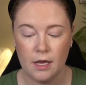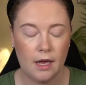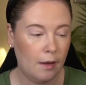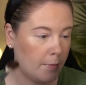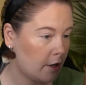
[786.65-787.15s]

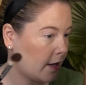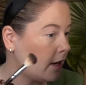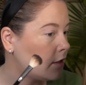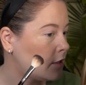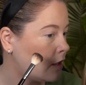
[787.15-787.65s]
Um, but I'll
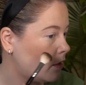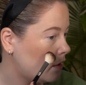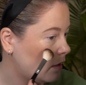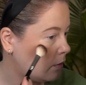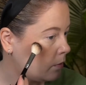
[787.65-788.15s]
kind of show
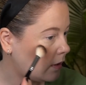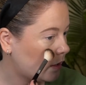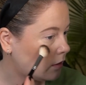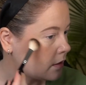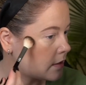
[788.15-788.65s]
you what
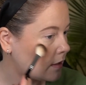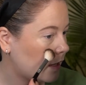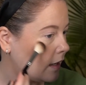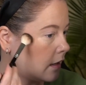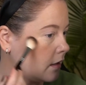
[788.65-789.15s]
it looks
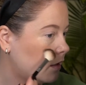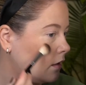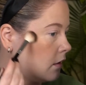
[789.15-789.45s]
like